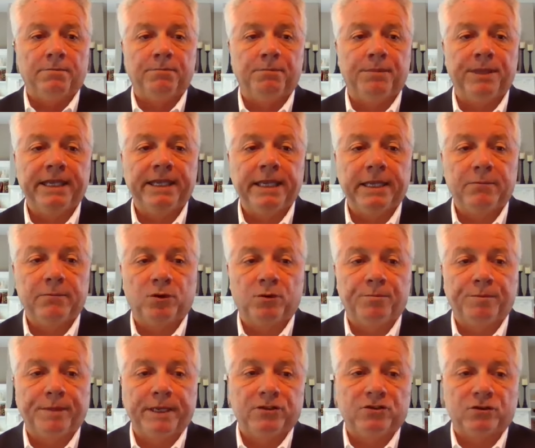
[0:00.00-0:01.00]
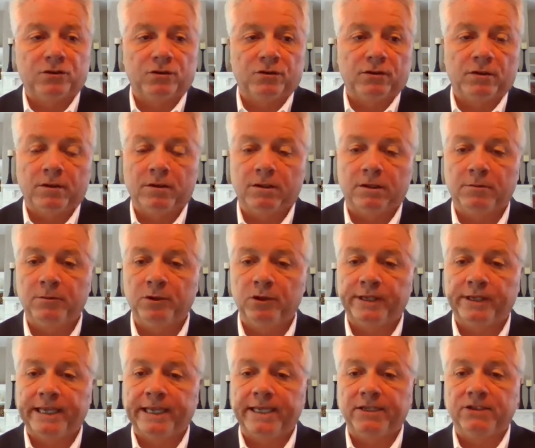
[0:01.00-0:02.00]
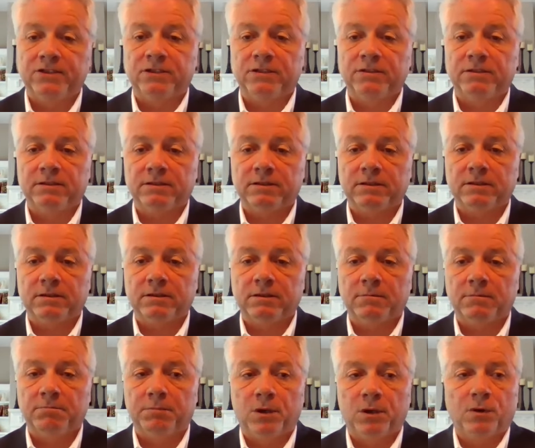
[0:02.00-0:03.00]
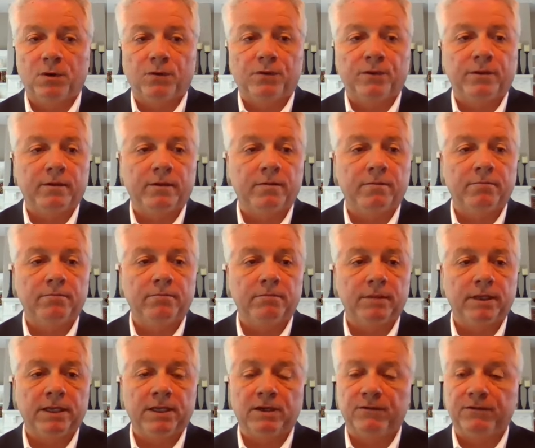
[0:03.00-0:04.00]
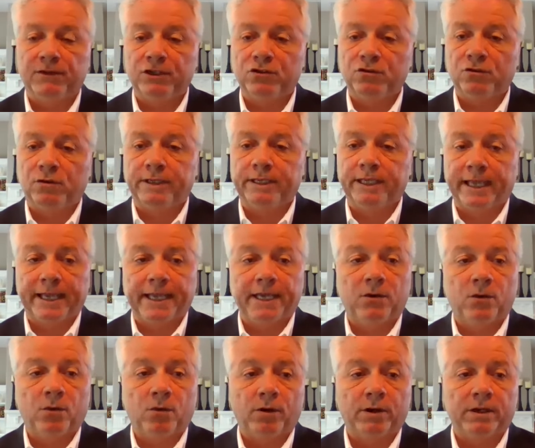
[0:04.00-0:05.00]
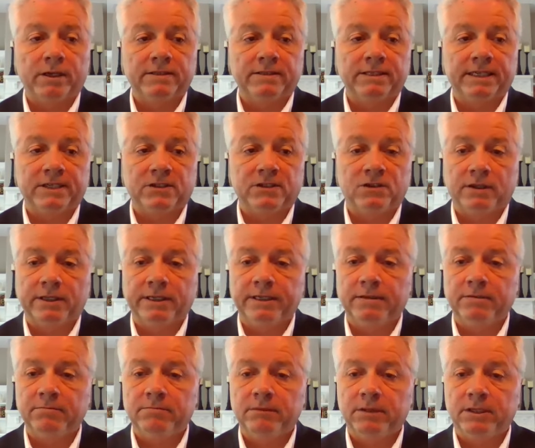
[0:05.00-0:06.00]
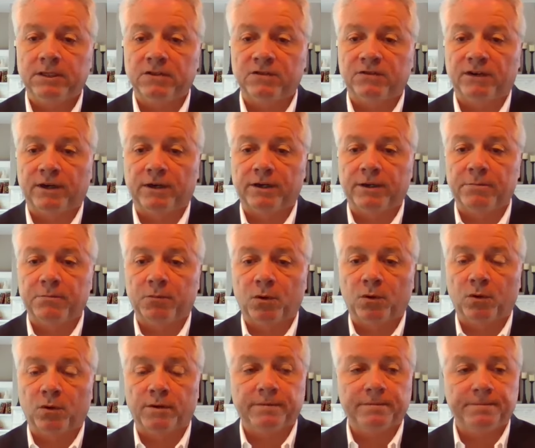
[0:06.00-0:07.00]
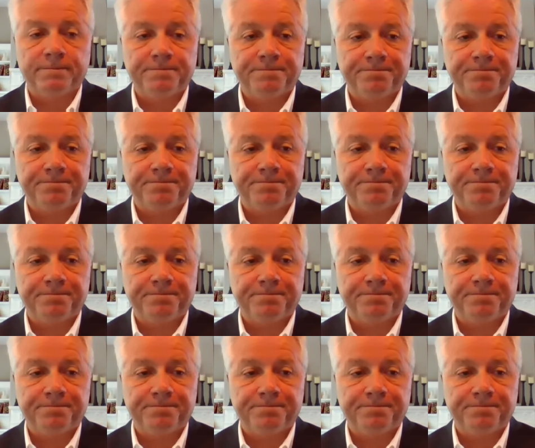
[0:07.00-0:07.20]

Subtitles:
Being able to measure communications, both individually and organizationally, is very important.